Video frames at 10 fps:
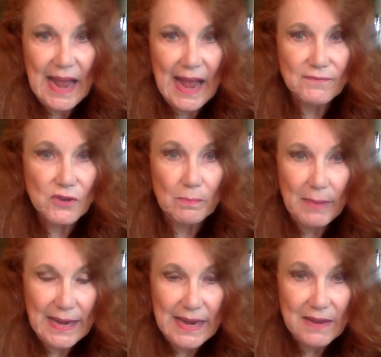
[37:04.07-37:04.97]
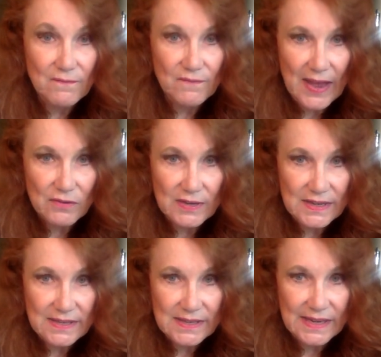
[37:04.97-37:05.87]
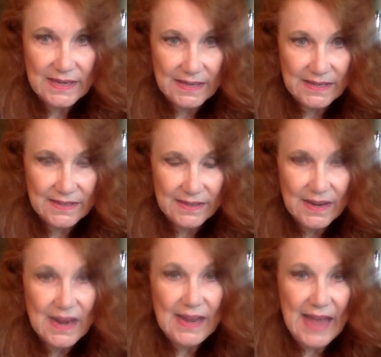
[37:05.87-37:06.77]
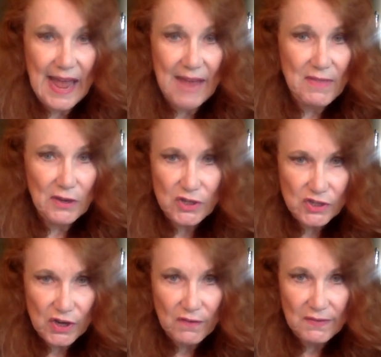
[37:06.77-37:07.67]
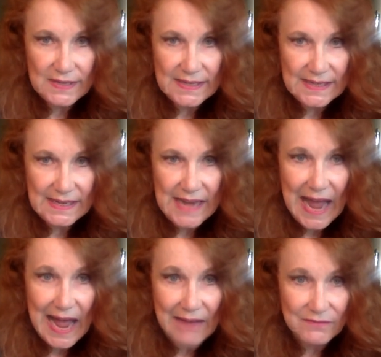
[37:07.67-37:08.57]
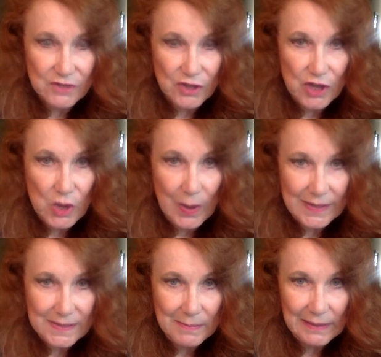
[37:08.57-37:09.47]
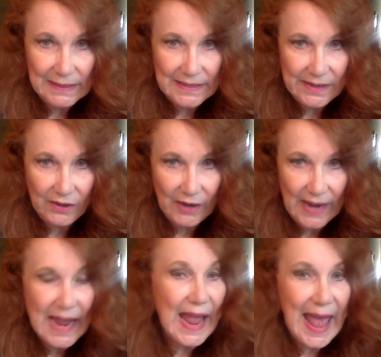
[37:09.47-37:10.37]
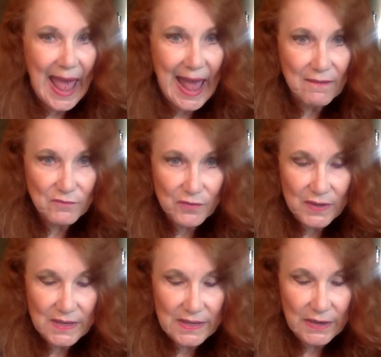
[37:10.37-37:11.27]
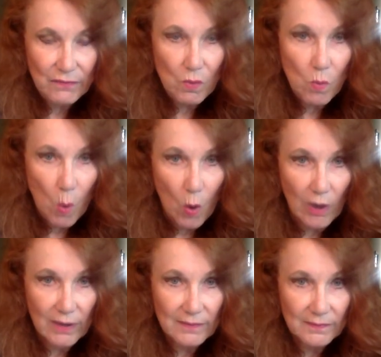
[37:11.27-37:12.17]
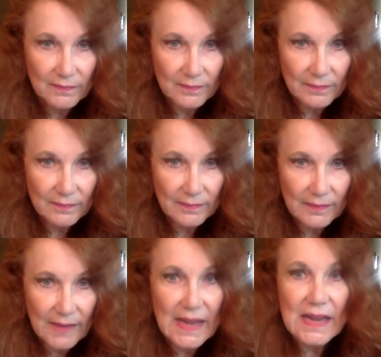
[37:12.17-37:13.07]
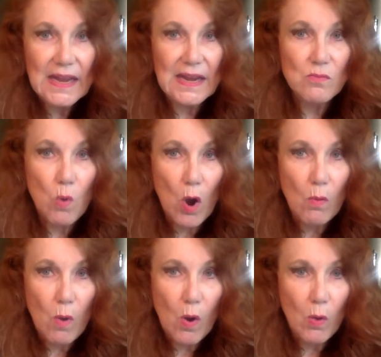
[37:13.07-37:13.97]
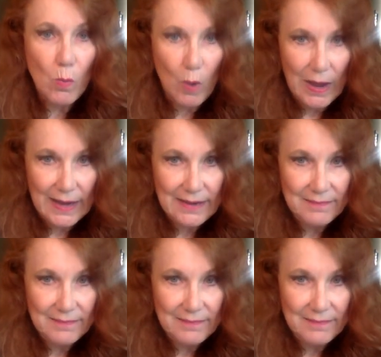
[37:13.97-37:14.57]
after many Confederate descendants gave their services and lives to the U.S. military after the Civil War, in World War I,